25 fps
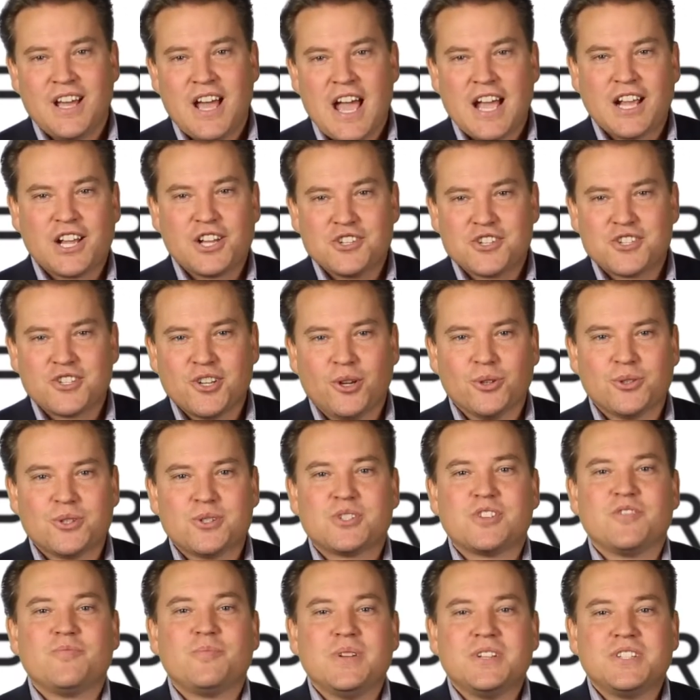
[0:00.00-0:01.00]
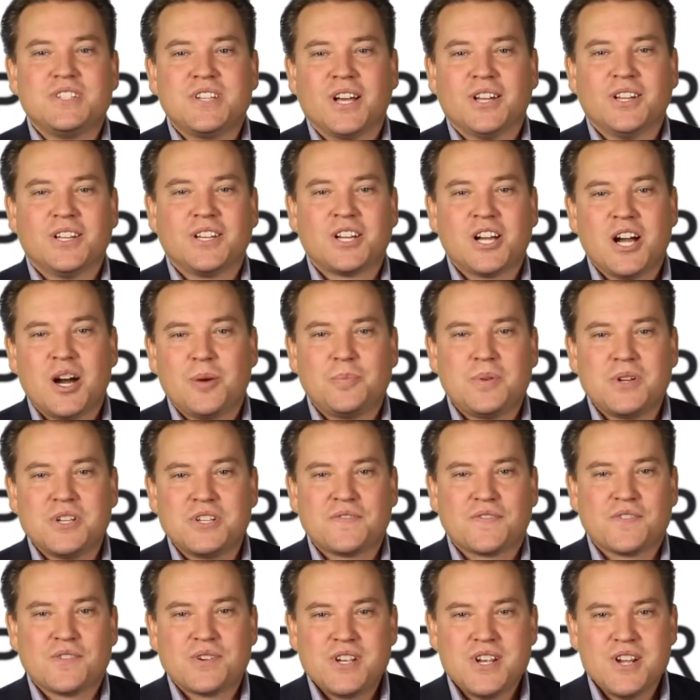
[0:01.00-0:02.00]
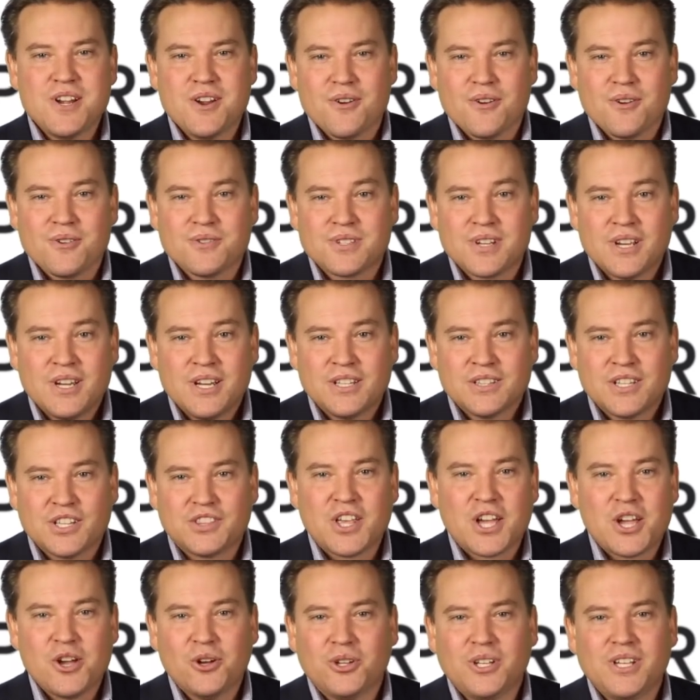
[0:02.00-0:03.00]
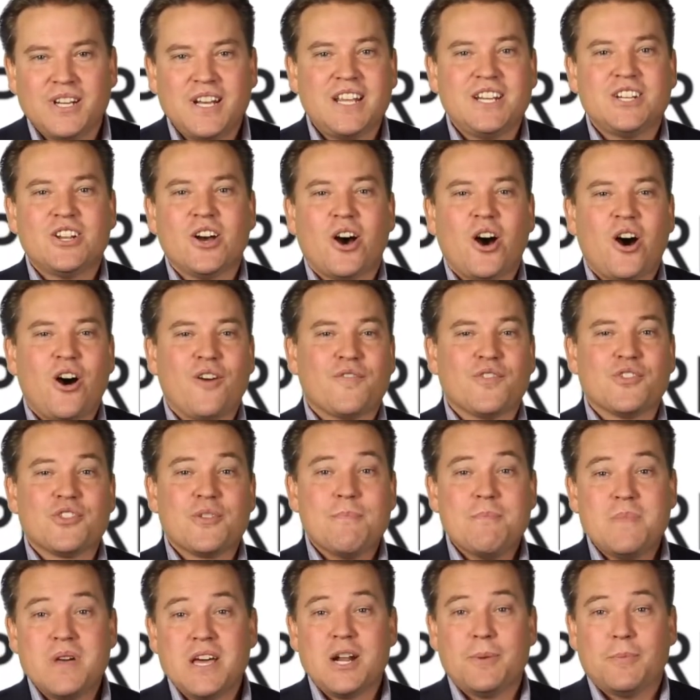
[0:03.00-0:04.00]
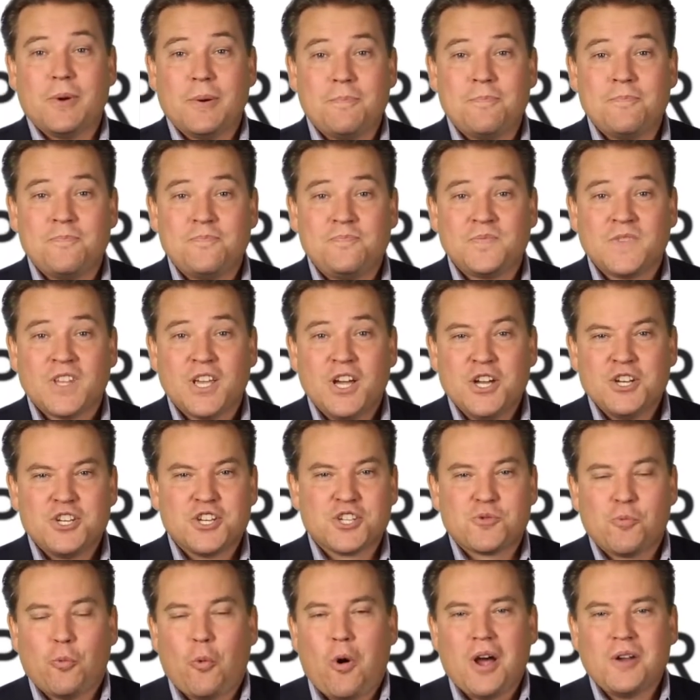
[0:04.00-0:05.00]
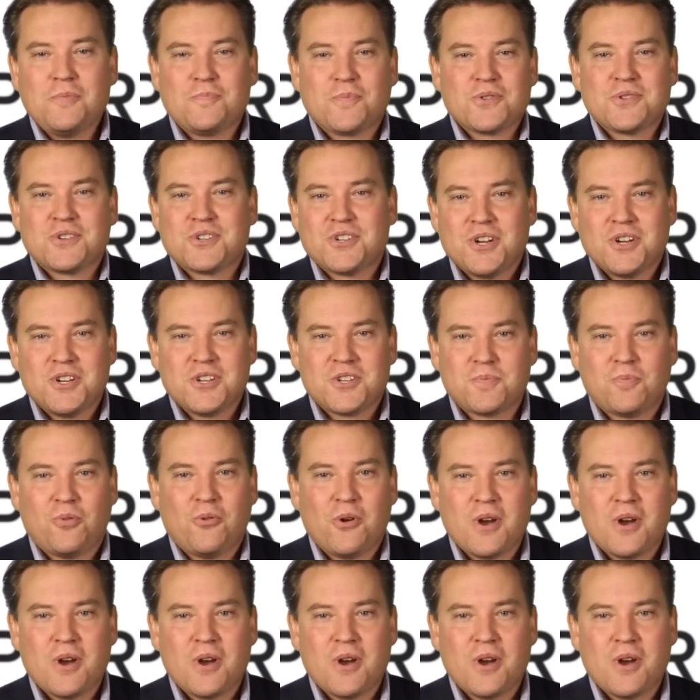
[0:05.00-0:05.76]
and consultants have been telling companies for years that they only need to offer the minimum, just 1 percentage